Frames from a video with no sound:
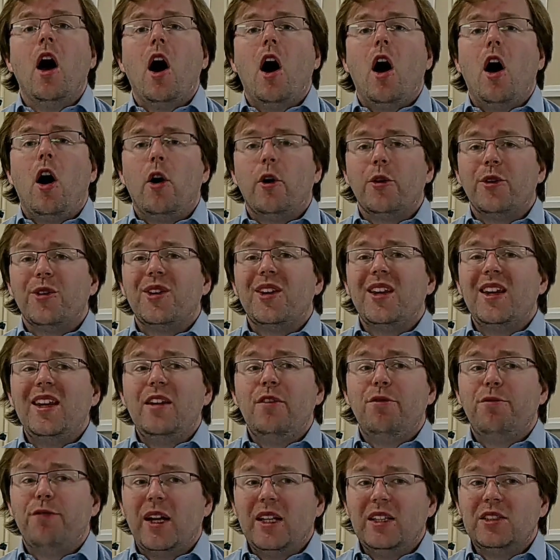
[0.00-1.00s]
On
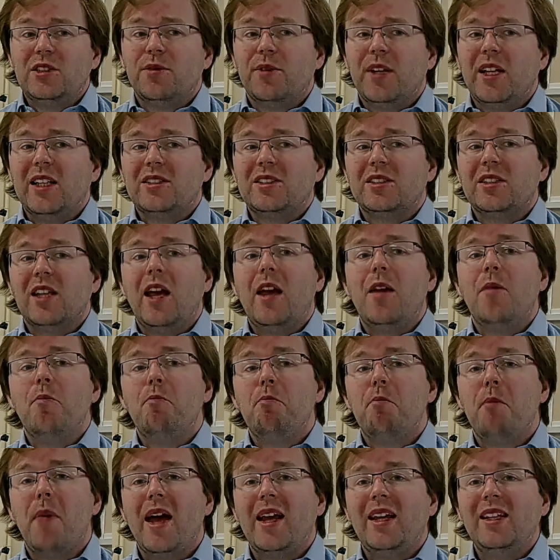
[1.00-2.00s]
the face of it, it
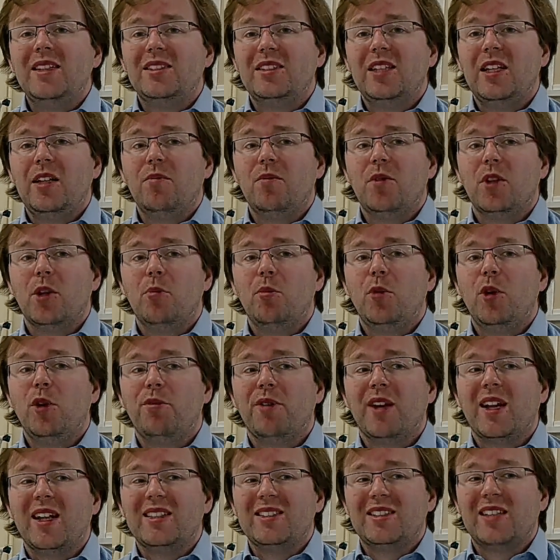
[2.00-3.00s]
may seem that
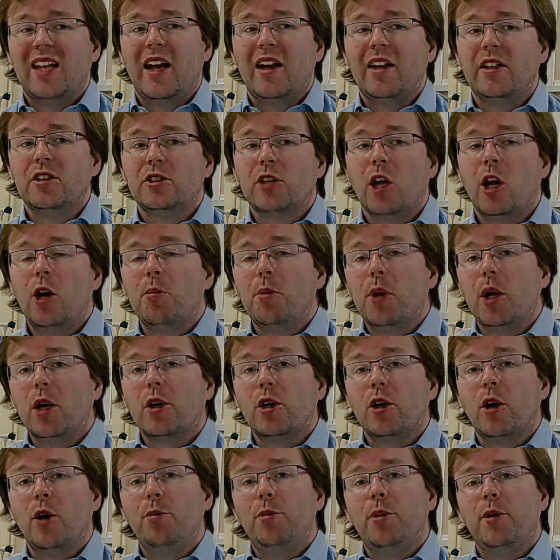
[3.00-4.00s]
moving a telescope a
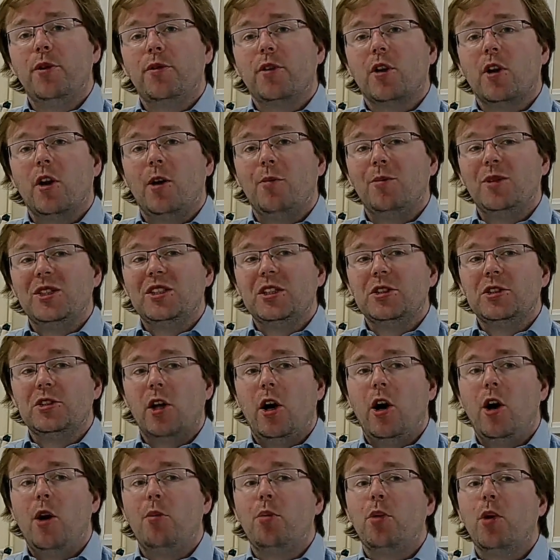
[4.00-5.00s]
couple of kilometres
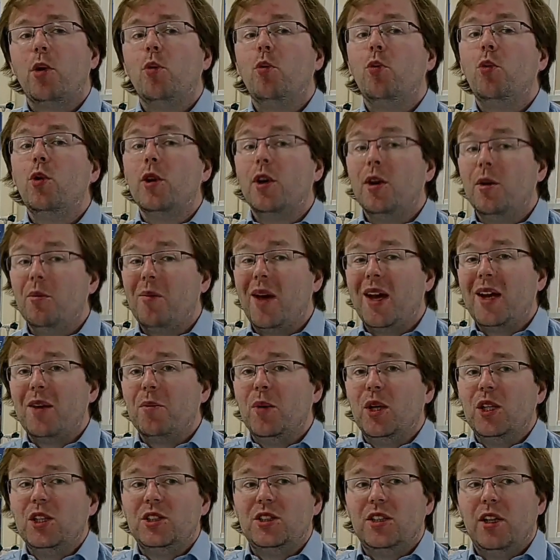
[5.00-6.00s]
up wouldn't make
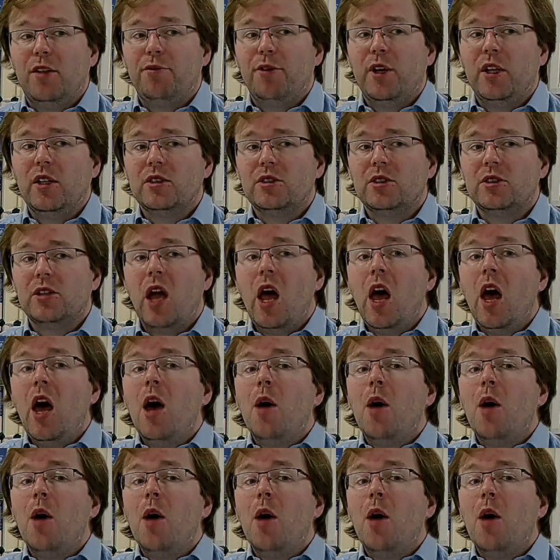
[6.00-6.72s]
much difference,